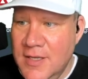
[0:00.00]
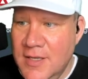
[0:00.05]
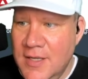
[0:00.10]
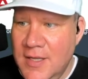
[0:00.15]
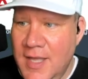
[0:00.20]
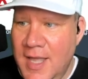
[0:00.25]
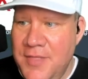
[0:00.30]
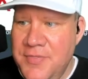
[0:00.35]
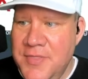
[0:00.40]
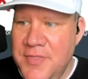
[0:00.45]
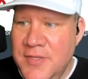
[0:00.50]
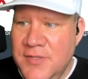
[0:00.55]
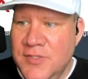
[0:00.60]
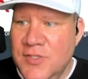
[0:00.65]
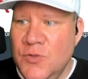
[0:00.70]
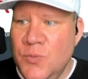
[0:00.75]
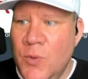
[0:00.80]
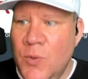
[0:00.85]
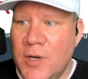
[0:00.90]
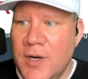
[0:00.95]
And this
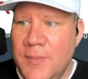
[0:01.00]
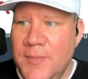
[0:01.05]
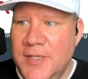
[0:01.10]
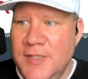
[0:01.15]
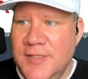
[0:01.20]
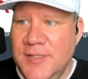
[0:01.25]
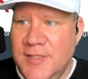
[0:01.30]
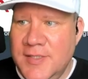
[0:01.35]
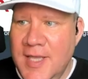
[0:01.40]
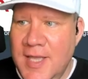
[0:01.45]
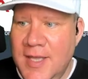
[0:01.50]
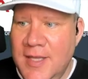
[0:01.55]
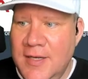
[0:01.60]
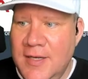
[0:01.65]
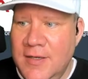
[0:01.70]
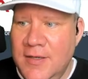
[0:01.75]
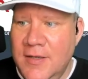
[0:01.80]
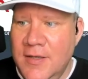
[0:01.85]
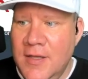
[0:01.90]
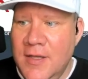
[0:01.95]
is where I'm going to
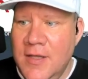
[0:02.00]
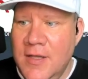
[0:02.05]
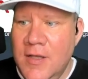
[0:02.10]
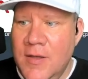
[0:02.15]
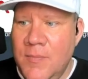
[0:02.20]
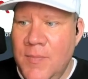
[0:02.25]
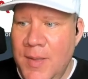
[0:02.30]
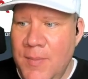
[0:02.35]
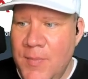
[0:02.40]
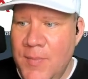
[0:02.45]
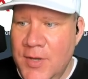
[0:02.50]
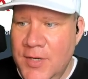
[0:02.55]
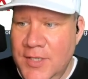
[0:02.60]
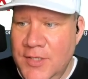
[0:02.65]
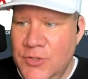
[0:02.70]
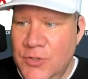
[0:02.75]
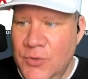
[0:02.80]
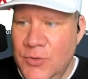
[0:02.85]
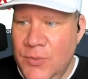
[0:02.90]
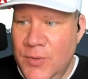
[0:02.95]
send my
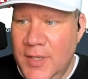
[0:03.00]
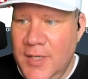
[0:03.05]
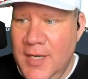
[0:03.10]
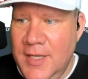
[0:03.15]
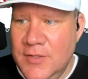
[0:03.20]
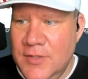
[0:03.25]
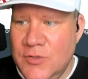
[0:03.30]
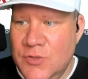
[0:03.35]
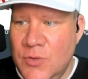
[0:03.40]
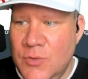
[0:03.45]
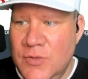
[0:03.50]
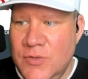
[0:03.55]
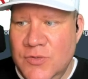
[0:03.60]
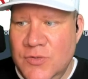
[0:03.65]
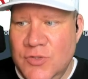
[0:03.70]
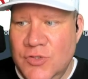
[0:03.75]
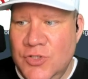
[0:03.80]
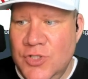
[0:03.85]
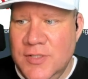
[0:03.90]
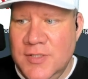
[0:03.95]
money to it. And so this
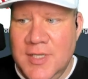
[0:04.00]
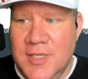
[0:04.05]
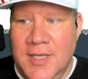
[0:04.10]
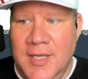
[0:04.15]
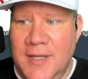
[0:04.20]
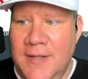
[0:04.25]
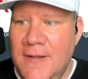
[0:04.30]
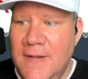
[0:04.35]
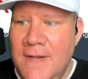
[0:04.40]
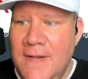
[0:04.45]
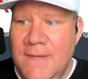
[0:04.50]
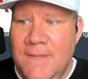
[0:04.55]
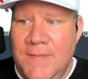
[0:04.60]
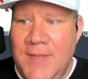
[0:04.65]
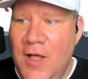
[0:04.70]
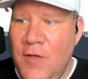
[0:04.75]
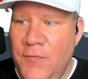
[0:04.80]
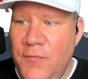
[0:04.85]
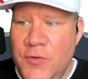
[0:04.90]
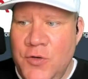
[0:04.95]
is just a
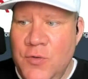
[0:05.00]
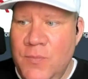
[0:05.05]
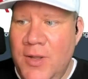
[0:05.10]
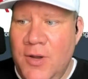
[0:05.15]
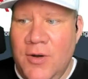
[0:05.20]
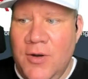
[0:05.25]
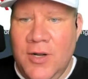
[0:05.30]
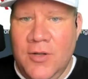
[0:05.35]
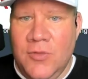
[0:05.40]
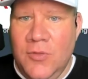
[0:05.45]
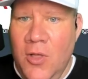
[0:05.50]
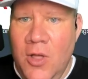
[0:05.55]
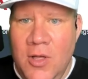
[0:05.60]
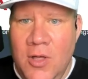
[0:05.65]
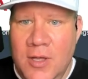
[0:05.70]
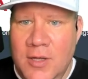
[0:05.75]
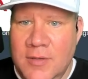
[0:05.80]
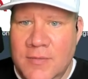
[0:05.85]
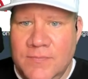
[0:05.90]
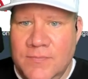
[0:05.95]
alphanumeric
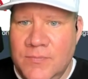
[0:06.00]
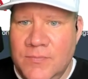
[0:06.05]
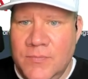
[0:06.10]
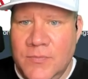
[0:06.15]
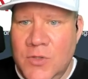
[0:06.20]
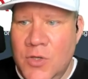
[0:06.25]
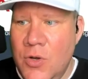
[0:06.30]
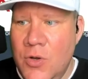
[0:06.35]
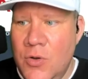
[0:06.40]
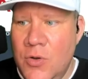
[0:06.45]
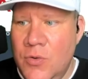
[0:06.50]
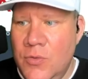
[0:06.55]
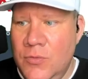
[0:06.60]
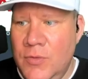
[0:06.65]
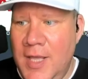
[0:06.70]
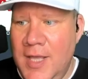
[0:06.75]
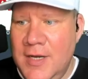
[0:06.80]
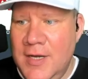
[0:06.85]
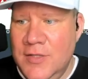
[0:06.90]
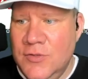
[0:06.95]
long
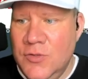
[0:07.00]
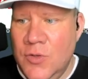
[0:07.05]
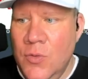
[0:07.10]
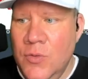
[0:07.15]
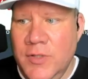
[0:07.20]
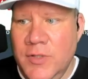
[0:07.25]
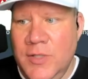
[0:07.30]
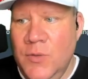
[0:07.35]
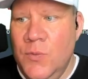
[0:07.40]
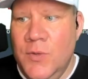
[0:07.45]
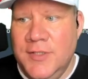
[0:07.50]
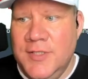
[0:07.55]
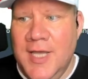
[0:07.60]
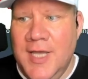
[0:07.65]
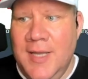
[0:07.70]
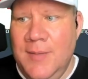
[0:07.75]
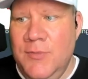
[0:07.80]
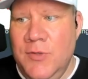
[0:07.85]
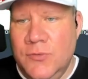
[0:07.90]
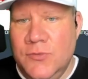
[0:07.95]
code, and it's only
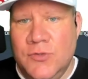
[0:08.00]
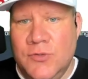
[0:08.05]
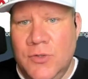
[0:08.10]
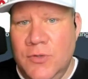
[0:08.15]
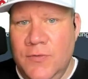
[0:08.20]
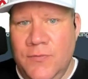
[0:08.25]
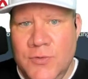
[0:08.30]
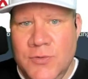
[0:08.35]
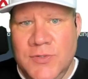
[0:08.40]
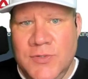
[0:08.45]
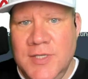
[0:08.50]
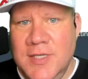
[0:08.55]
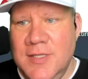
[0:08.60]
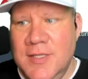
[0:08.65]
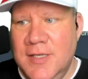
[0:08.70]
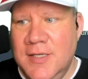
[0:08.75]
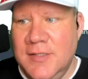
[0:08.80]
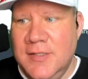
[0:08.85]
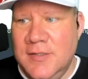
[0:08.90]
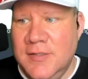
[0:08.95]
one-time use. So if you see
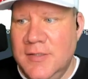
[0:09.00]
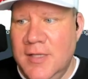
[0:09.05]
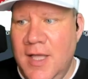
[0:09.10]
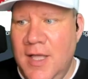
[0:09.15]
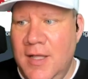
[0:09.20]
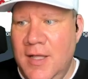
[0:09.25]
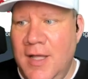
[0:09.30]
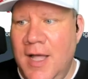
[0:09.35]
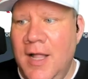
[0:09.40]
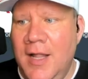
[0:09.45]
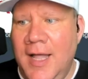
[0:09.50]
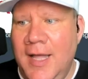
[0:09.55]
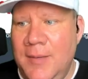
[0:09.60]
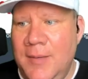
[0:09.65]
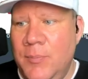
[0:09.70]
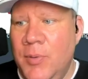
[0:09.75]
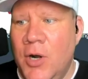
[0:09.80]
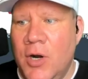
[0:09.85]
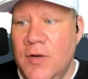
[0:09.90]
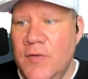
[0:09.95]
this, I'll
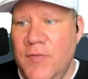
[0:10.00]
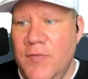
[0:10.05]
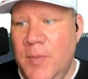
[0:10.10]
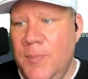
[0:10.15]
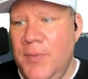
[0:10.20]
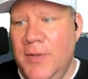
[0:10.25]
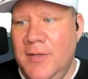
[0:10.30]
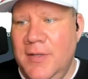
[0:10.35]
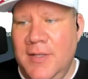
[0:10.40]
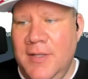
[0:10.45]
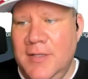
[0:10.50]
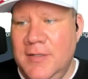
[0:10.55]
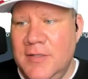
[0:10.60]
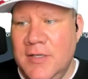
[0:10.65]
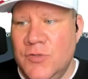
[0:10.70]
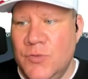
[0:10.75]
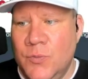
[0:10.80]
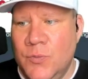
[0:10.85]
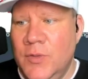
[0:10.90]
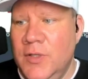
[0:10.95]
hide part of it, but it
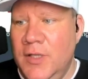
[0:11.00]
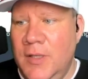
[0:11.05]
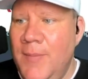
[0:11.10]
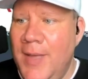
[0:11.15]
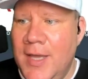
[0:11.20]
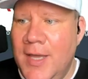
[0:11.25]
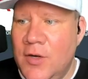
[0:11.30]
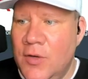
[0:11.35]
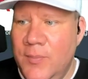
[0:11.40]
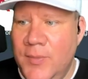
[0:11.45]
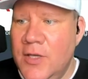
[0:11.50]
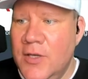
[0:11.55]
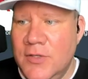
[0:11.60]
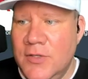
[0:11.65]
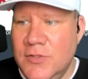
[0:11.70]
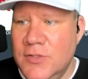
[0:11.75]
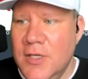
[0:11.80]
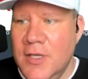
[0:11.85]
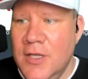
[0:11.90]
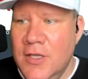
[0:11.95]
doesn't really matter
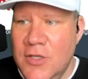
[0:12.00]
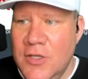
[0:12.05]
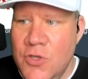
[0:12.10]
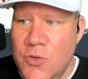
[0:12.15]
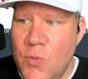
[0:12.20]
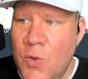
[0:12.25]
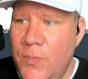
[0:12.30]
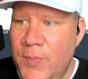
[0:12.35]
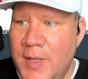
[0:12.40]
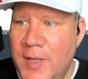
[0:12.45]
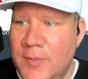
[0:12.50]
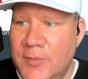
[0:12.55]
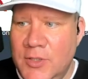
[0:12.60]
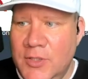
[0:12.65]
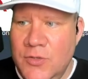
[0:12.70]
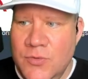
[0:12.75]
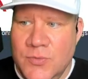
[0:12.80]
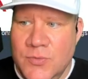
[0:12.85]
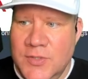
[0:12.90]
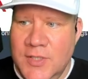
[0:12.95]
because you won't be able
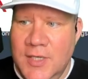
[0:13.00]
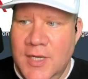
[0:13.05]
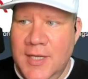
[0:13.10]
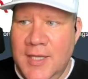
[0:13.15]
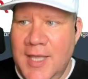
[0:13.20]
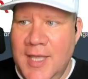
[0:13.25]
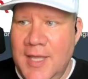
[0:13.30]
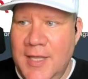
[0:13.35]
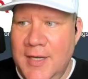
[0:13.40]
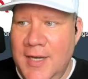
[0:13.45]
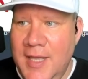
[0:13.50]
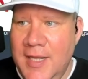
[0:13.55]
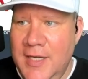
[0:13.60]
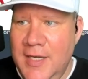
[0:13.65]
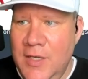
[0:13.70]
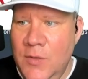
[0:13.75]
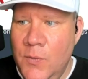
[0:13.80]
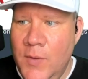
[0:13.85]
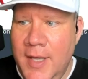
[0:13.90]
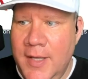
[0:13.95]
to use it again
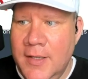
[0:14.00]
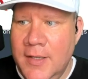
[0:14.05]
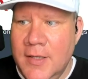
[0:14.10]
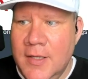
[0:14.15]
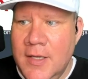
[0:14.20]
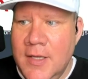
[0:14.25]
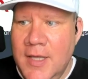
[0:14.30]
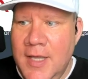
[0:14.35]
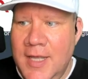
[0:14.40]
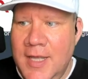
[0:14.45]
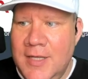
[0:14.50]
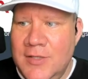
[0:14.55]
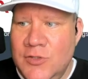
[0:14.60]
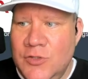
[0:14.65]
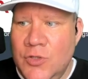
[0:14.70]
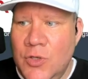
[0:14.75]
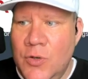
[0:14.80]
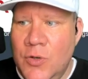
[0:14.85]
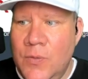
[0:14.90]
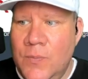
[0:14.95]
anyway. And
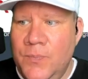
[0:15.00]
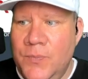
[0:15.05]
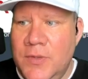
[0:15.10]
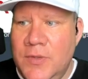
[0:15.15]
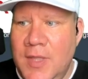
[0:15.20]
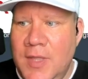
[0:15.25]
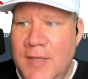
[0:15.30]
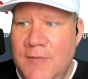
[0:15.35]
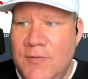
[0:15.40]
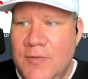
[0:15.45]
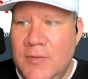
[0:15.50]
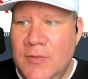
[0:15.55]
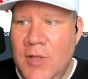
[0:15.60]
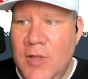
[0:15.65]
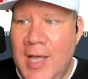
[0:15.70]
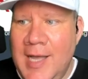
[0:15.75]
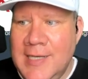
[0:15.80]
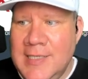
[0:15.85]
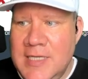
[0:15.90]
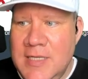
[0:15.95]
so they've
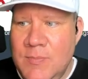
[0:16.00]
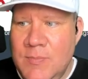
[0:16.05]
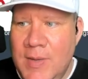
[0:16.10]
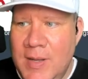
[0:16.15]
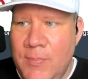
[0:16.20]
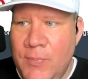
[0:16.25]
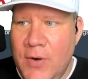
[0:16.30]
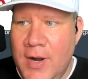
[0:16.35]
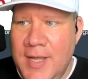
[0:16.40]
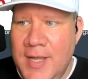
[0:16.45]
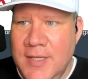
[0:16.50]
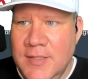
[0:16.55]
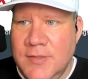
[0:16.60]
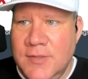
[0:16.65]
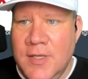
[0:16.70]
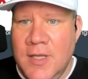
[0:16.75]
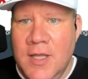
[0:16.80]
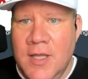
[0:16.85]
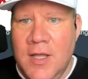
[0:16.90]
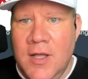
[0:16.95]
locked in my
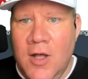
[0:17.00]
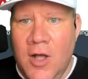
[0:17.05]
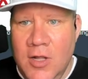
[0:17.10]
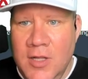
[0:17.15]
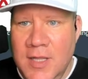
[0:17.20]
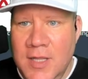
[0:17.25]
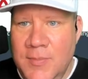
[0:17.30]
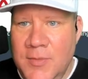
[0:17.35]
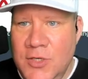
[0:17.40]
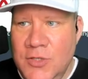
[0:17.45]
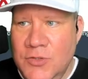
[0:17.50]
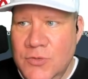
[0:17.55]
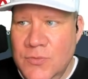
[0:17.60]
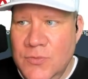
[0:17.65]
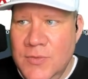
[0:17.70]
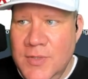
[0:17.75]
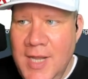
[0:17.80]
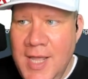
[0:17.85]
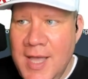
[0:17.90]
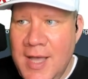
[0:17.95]
price All I'm going to do
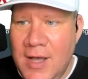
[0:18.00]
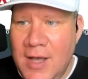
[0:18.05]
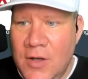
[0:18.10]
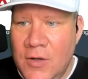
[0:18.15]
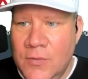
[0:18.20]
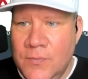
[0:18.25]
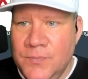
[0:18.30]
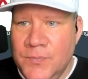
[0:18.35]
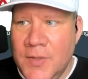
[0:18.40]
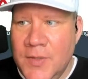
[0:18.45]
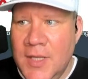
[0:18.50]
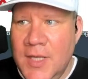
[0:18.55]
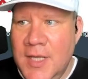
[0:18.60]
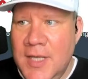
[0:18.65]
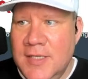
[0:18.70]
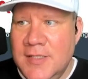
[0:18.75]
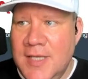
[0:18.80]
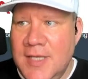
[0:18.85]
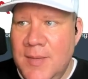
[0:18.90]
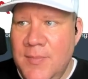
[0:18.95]
now
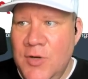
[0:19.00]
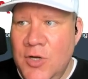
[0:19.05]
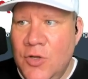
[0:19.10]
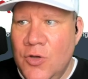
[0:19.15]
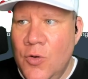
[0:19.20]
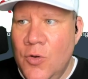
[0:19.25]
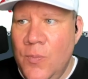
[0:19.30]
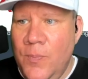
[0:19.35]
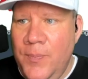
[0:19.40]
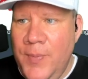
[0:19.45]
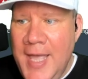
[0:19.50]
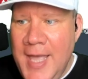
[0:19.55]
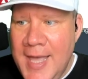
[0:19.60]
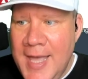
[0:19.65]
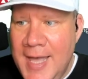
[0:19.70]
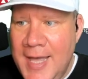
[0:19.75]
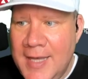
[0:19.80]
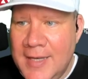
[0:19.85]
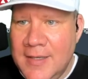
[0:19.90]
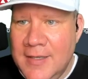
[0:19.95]
is I'm going to go
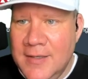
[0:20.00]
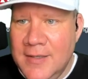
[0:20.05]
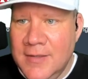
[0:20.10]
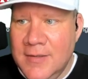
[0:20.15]
back